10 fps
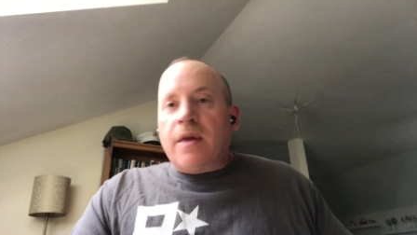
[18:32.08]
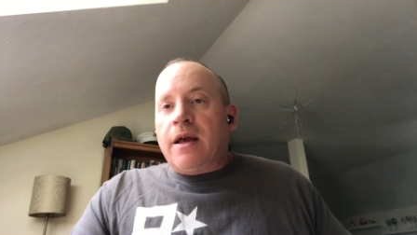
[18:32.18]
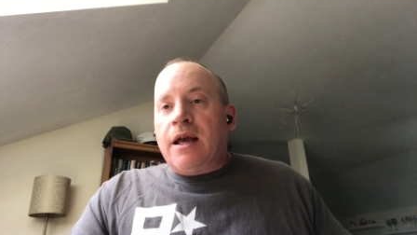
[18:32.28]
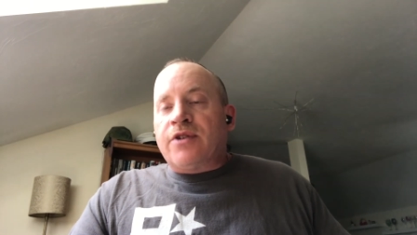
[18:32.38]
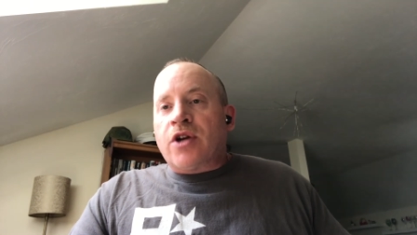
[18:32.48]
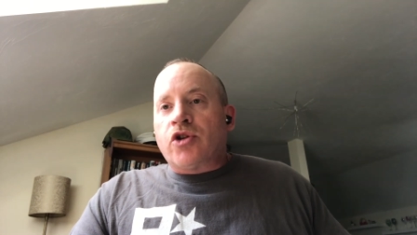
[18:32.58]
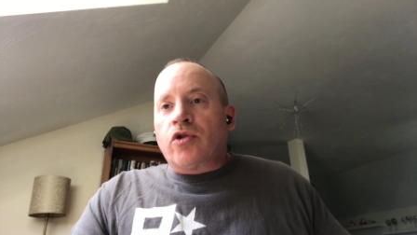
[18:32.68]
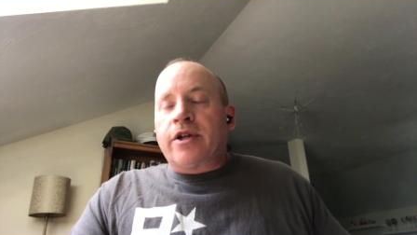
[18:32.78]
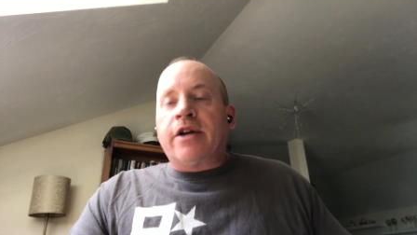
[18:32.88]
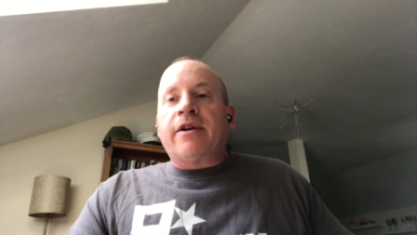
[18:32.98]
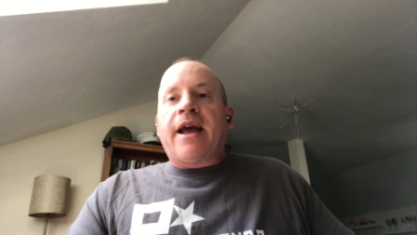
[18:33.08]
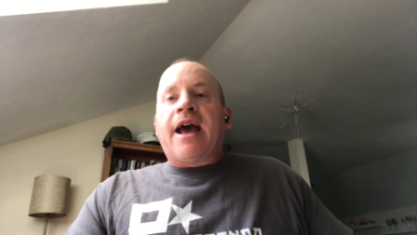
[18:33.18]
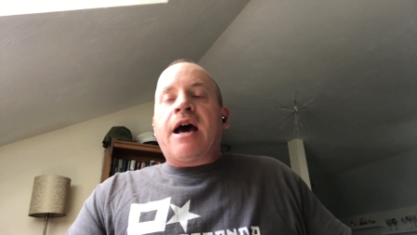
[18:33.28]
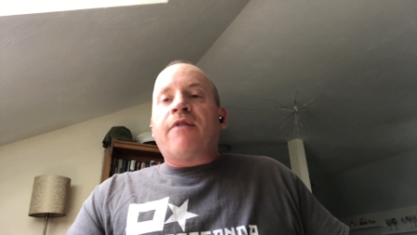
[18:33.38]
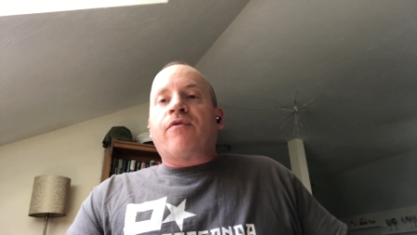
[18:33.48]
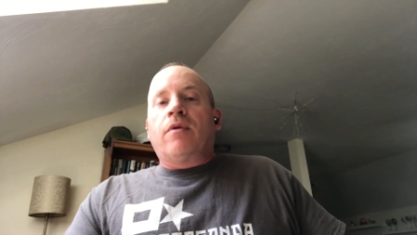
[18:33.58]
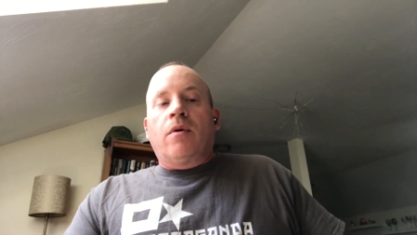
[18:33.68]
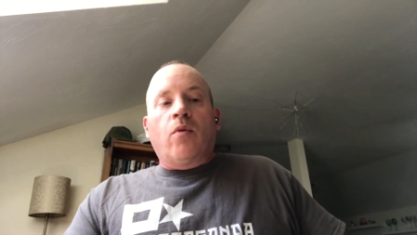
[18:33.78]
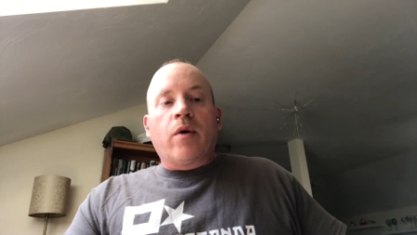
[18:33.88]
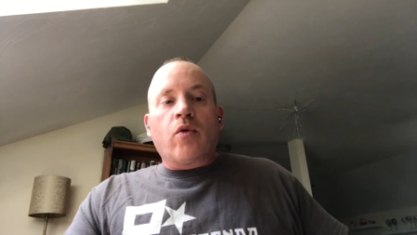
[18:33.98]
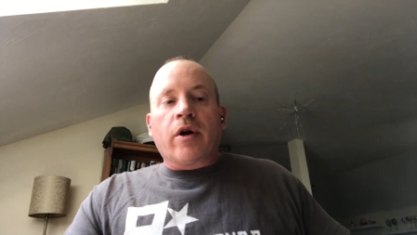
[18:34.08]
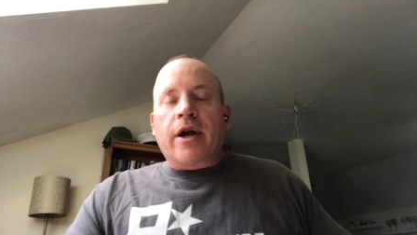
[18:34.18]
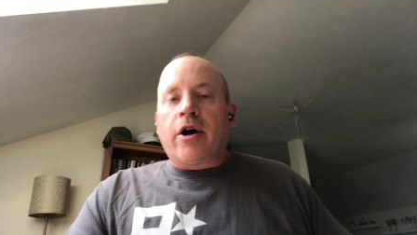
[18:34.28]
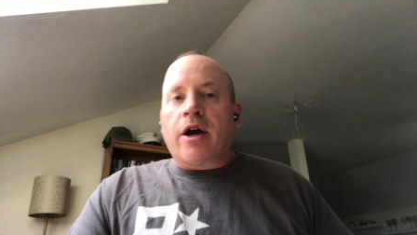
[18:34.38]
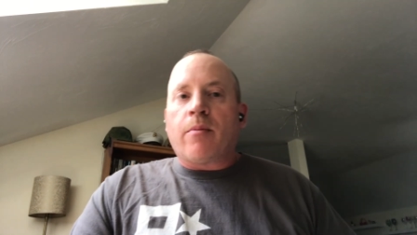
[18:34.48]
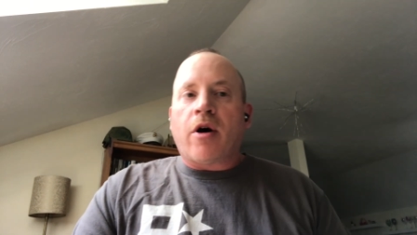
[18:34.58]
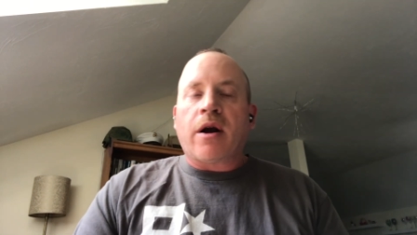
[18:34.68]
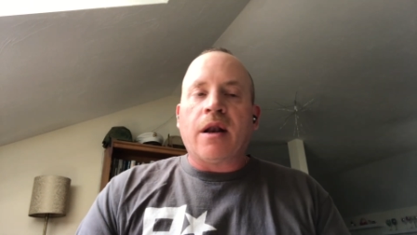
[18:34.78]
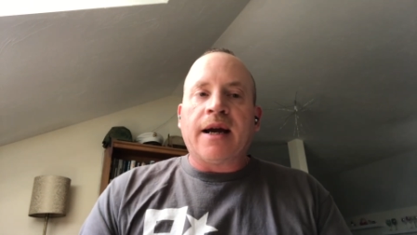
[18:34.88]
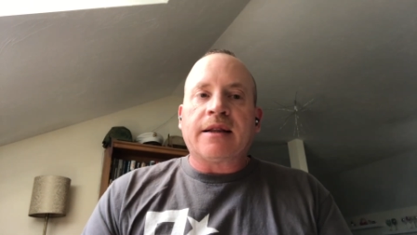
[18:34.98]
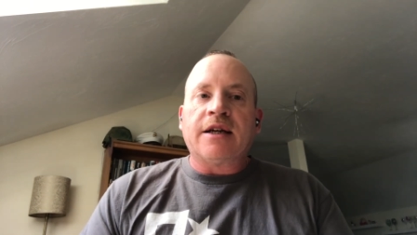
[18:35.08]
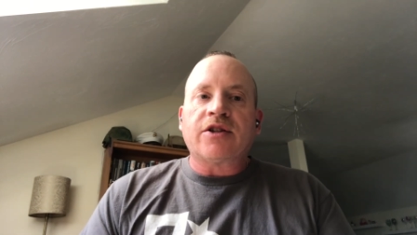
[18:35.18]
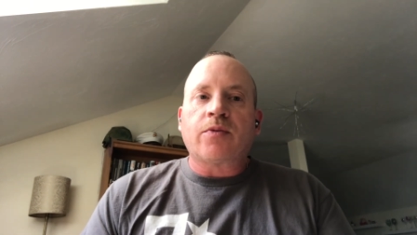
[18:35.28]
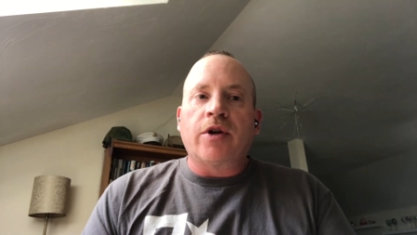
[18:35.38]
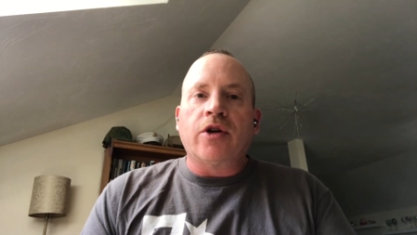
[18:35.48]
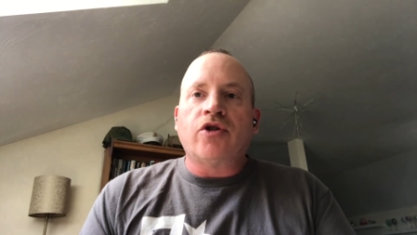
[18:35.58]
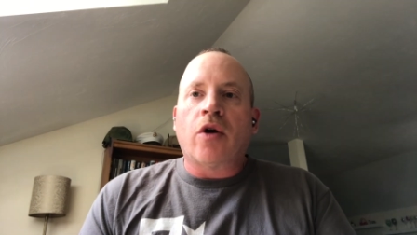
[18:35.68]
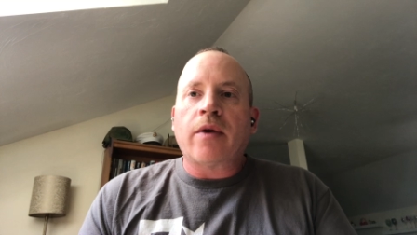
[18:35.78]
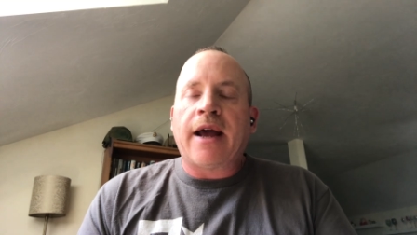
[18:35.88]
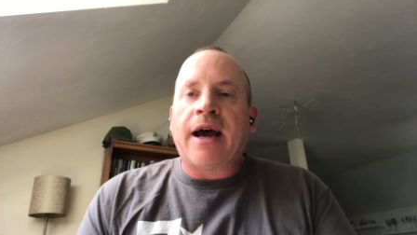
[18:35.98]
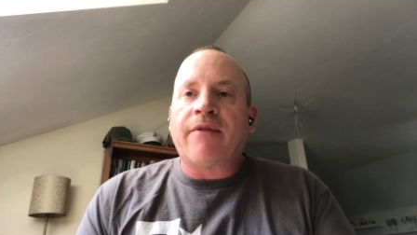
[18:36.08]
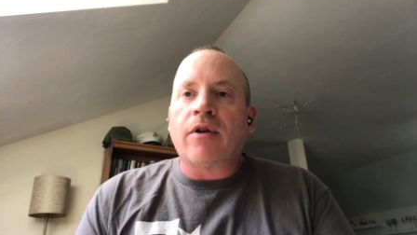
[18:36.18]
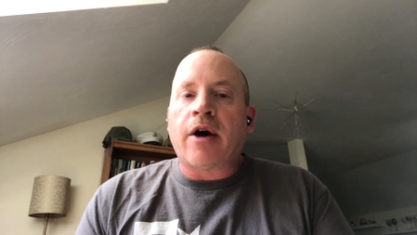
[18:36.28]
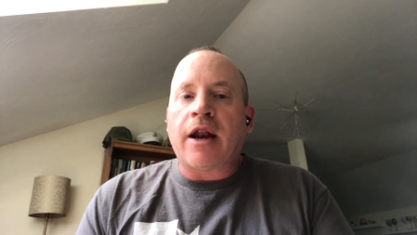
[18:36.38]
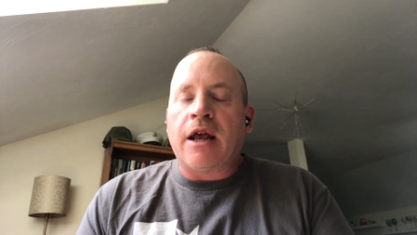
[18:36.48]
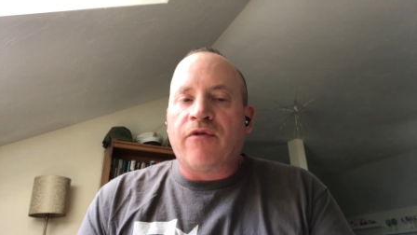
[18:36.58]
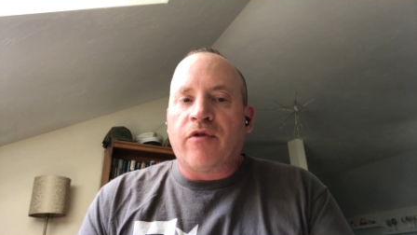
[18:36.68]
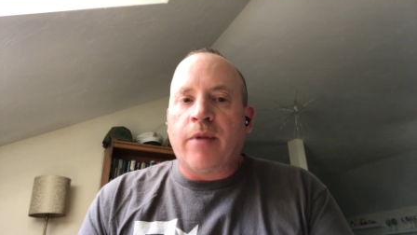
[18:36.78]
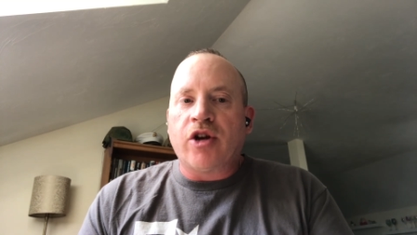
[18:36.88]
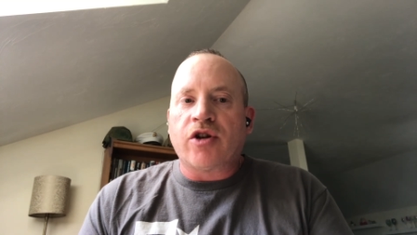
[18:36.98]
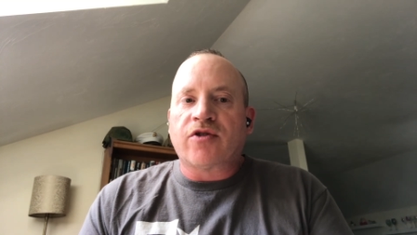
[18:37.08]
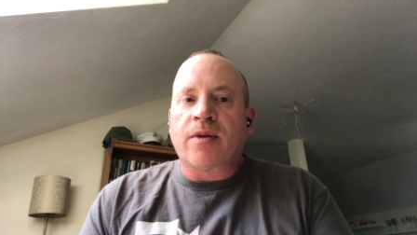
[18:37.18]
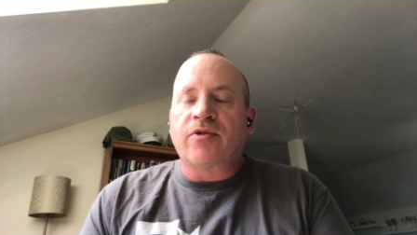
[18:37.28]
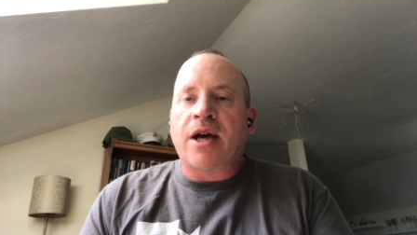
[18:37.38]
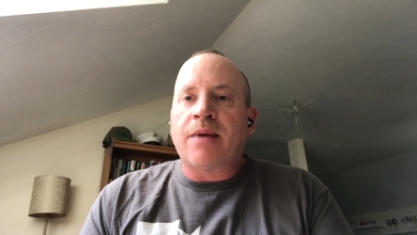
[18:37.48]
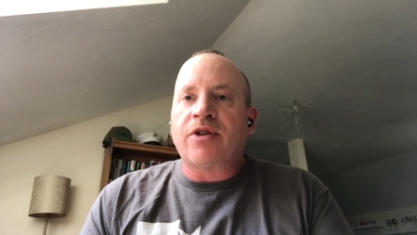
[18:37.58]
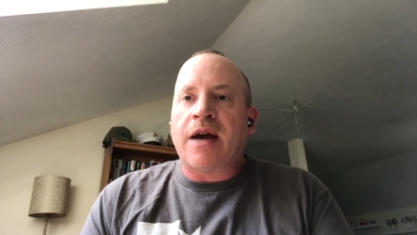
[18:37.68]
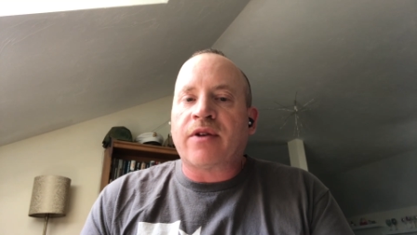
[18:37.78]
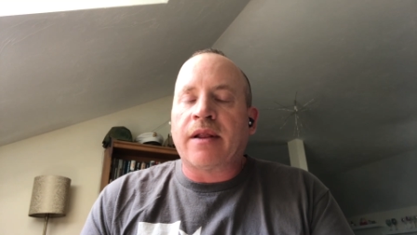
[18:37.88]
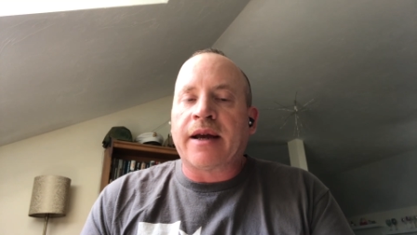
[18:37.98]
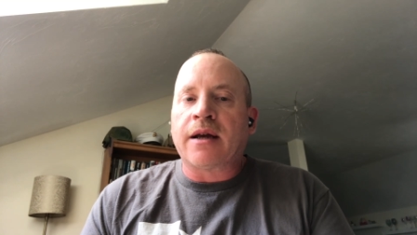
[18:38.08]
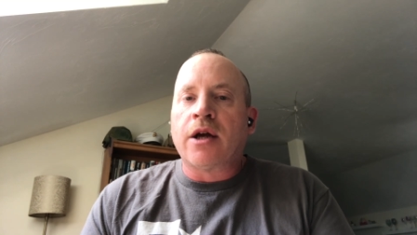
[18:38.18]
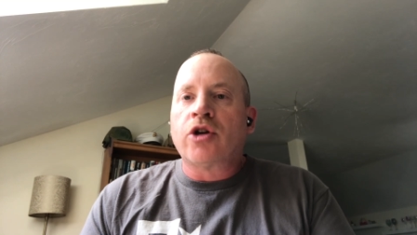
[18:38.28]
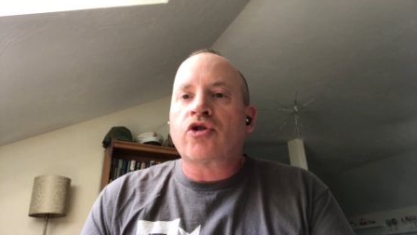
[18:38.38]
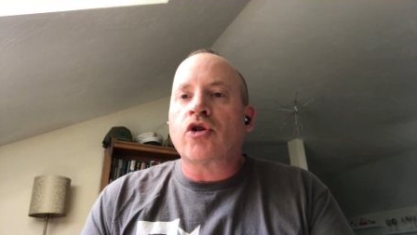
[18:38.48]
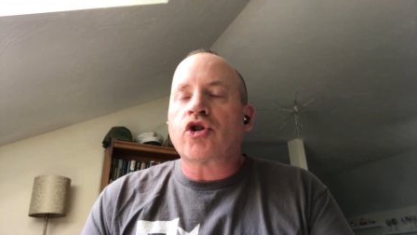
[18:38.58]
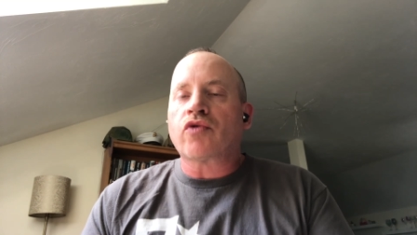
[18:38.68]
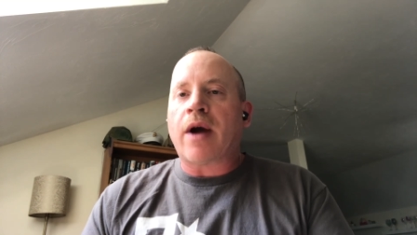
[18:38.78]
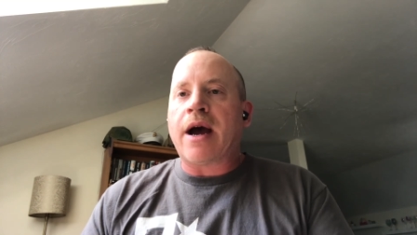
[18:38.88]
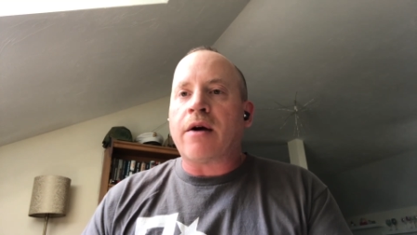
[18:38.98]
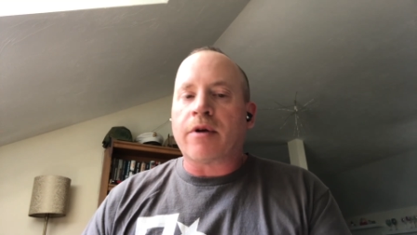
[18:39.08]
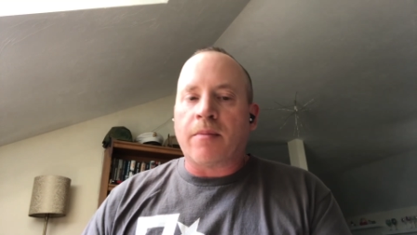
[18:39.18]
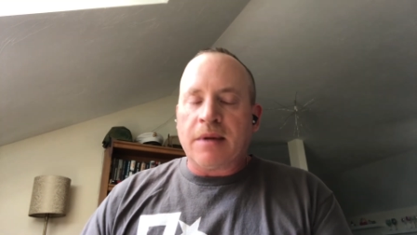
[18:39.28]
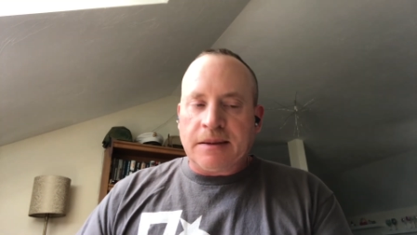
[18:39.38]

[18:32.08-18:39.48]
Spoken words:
essential gear to have when working on a model like this. When you don't have a lot of information, sometimes you have to like search around and